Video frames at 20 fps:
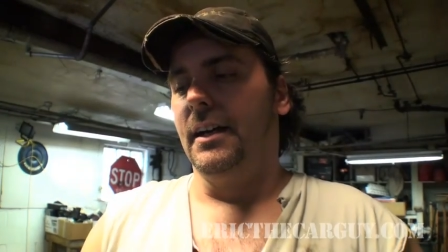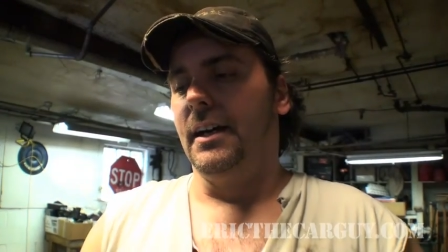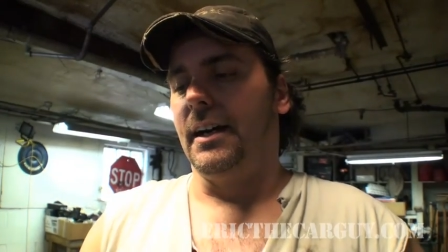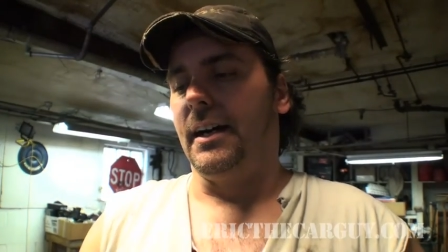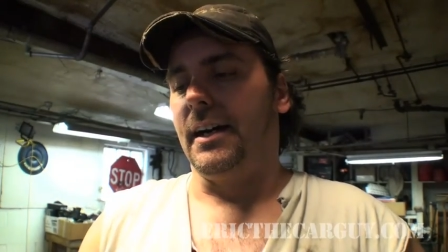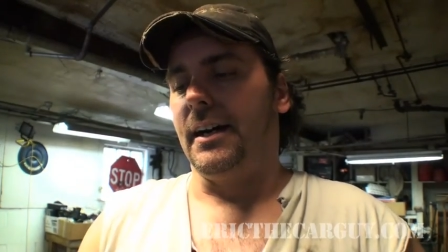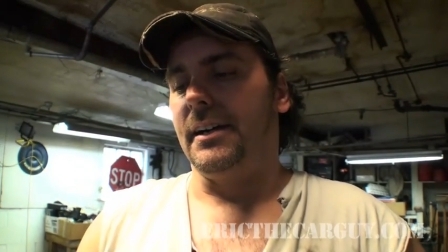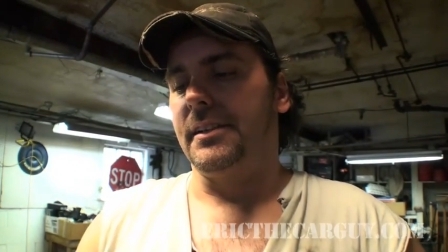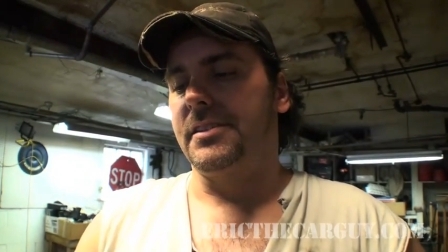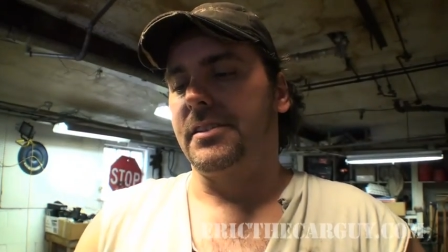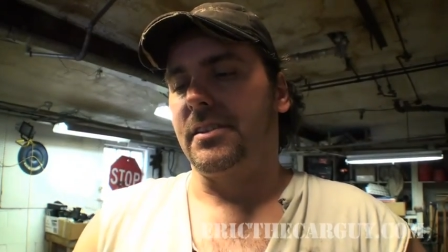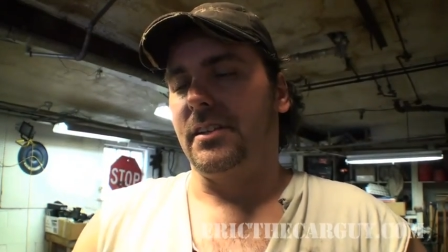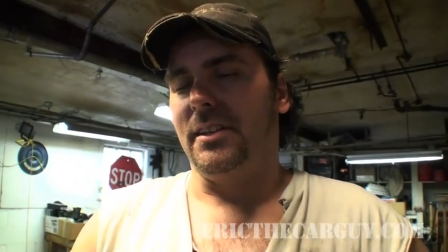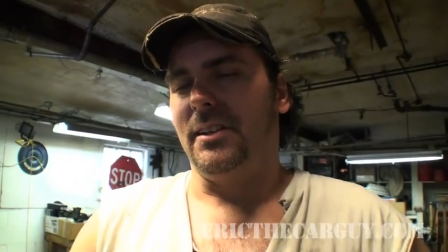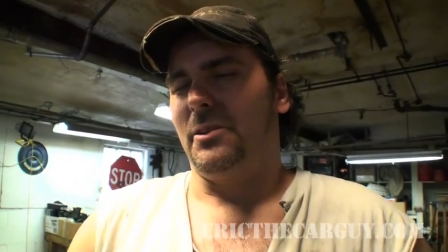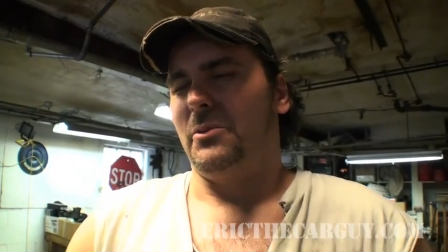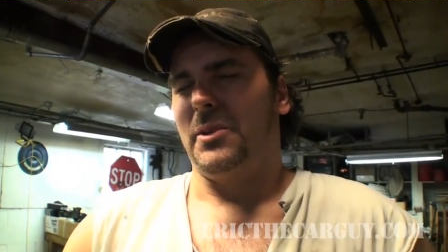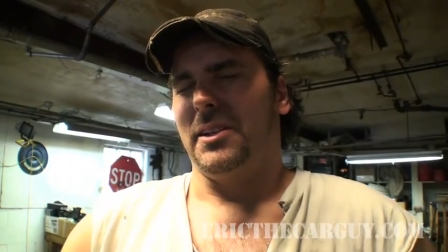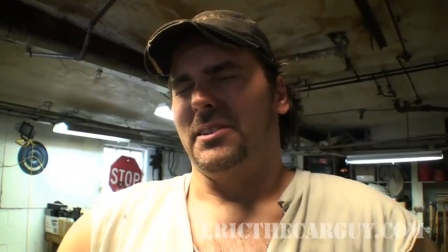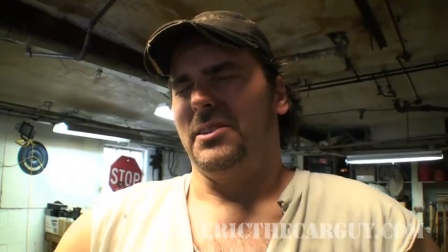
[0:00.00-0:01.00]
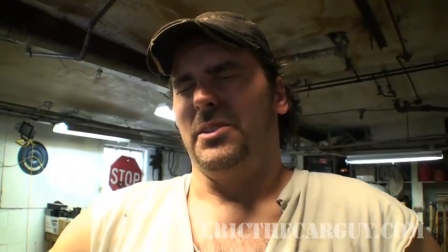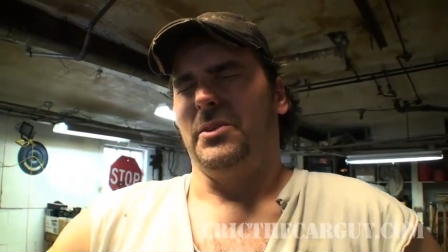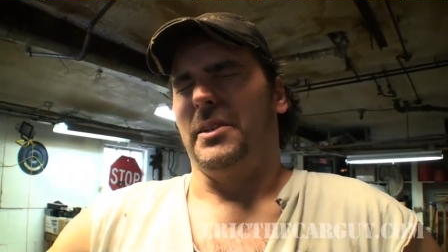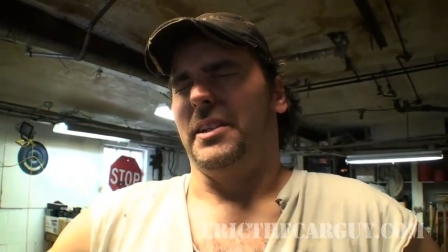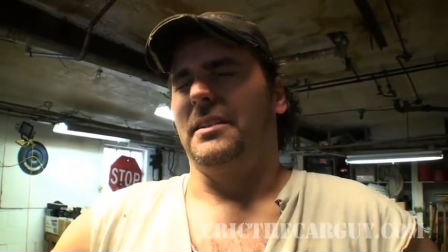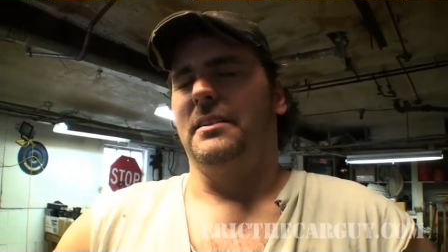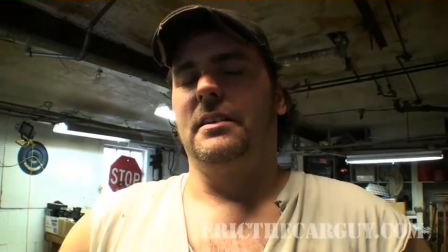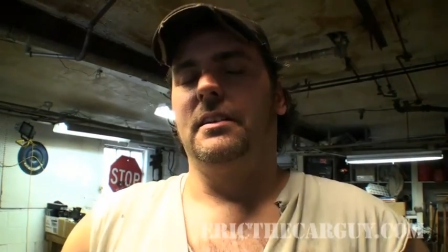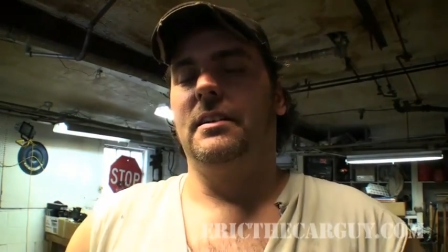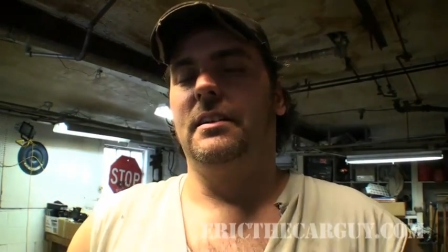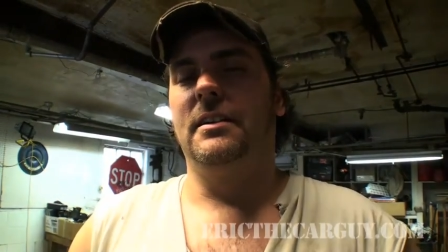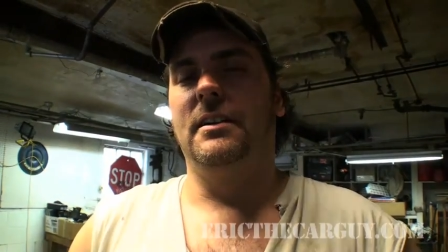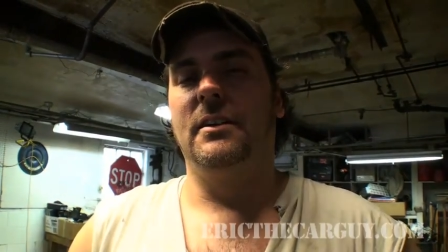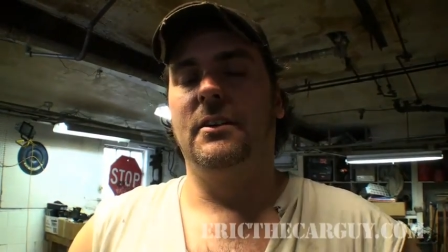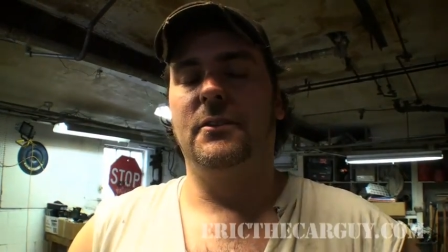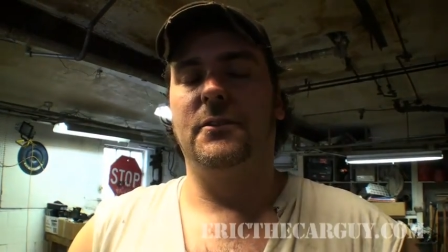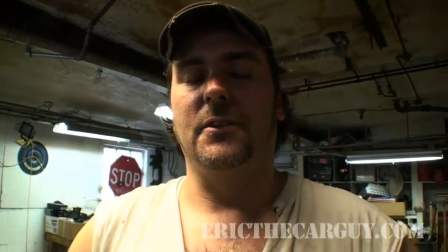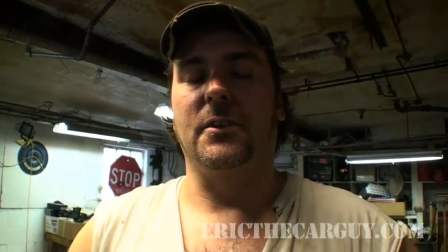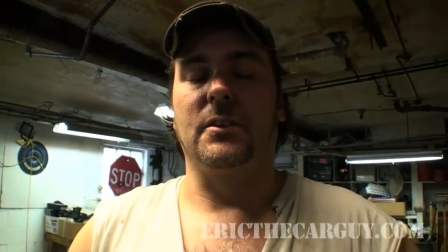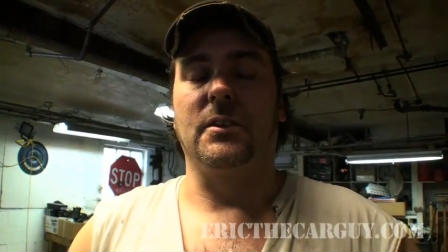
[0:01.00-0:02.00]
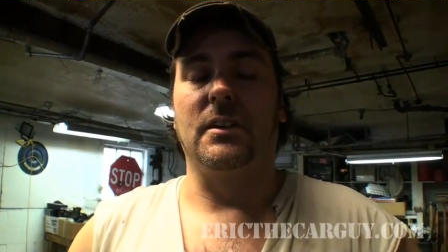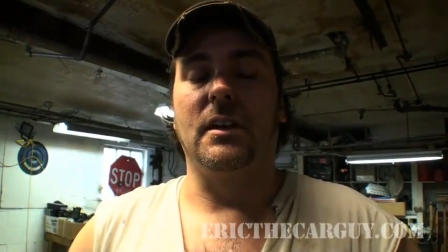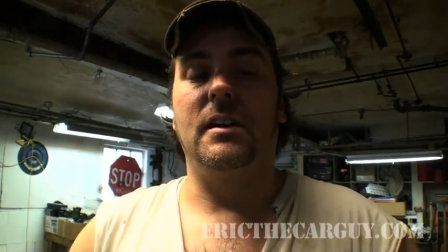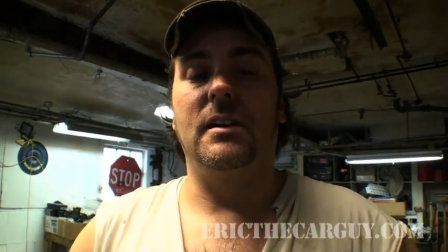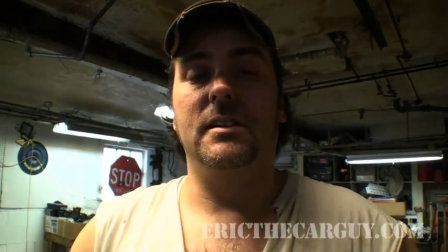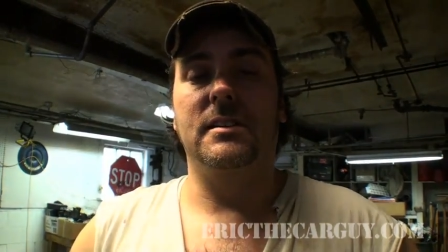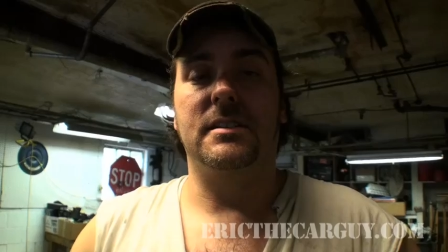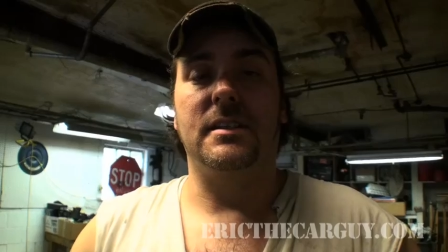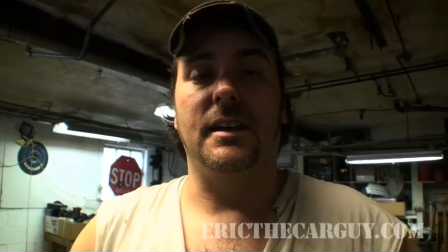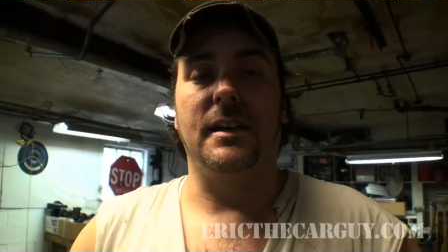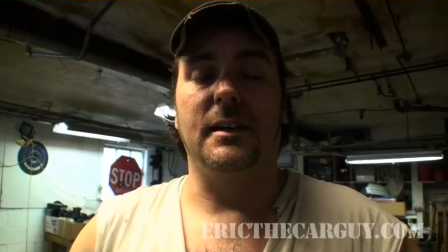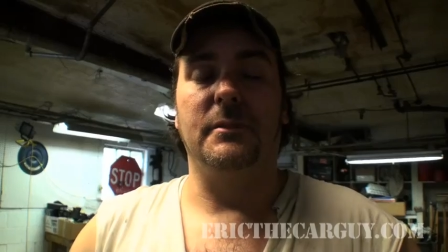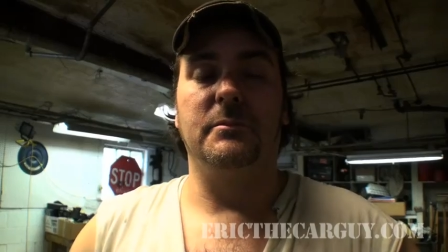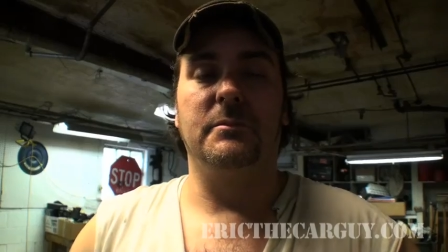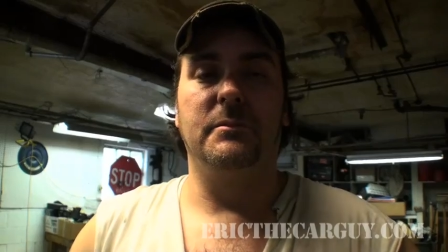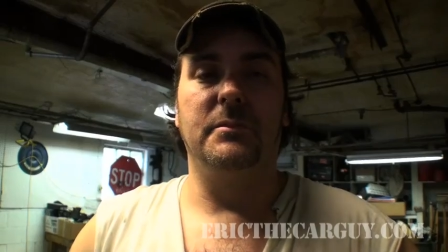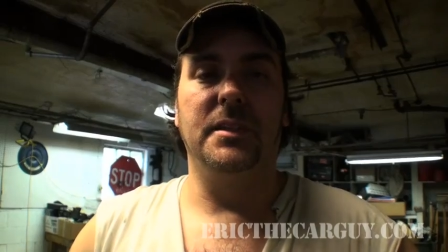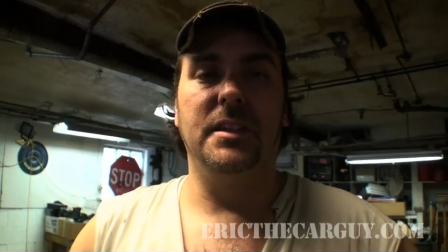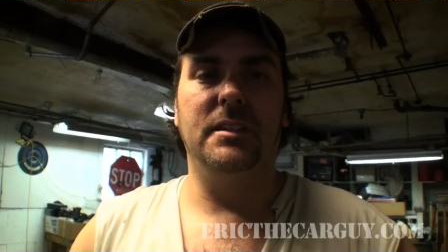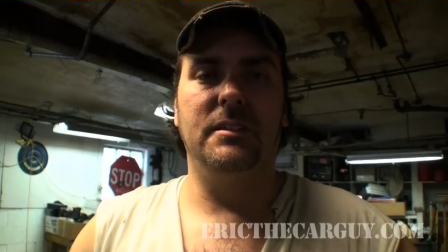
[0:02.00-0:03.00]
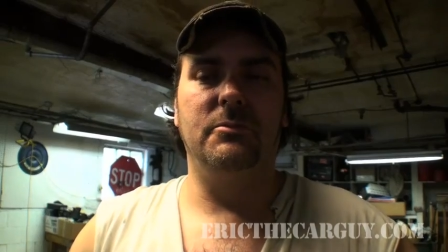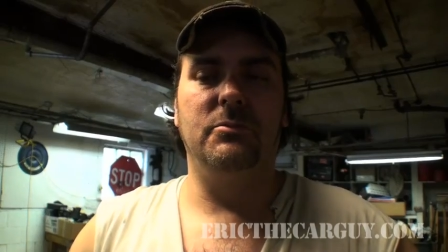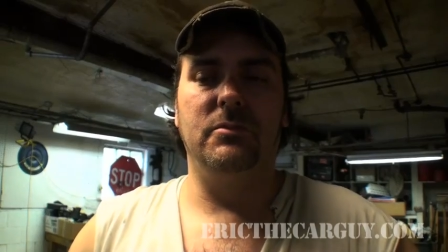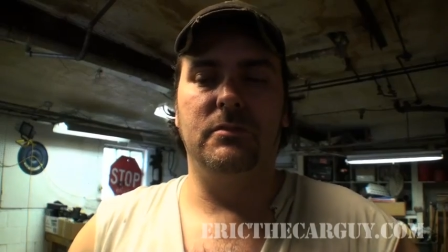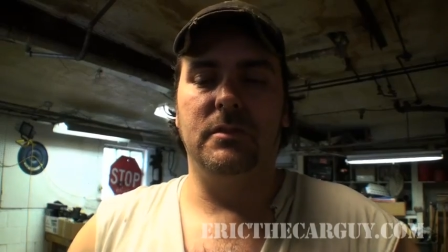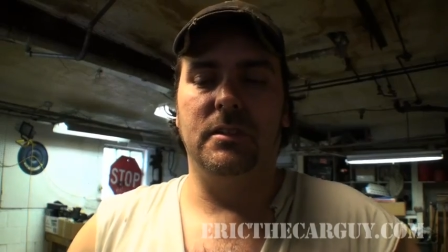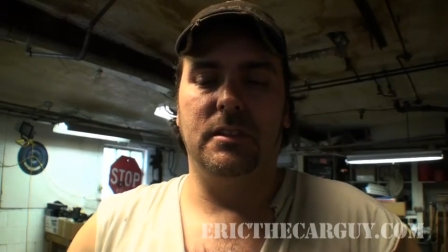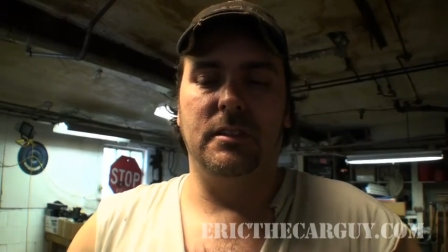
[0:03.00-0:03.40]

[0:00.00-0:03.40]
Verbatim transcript: Uh, so you don't want to do it for a long time, but you,